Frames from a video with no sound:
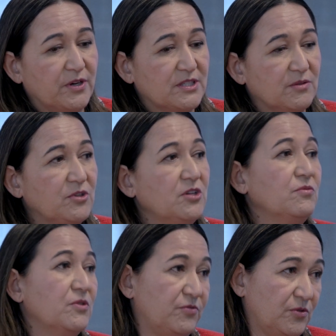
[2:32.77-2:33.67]
in some new
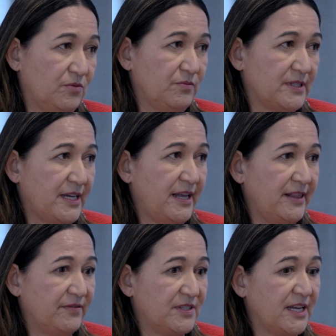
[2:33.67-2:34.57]
reforms, and
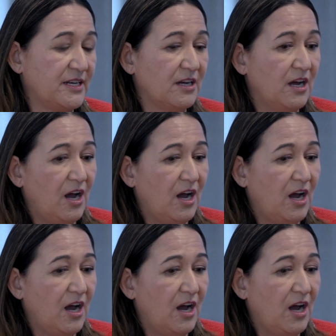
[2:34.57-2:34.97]
they've said,